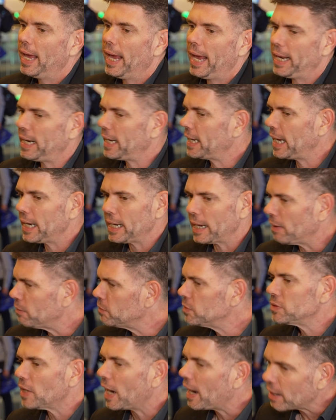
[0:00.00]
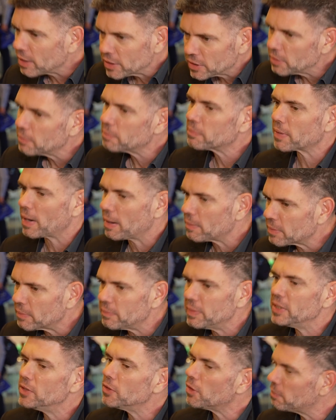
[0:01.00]
And again, I would argue
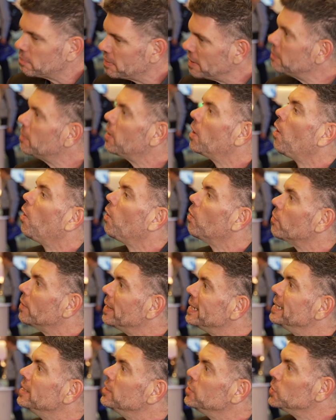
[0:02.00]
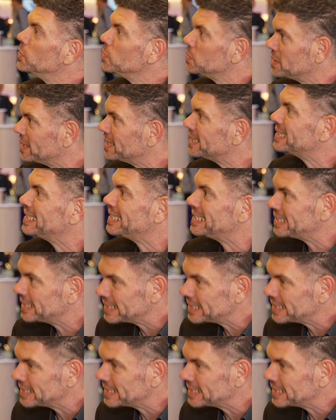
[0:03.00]
probably your people already using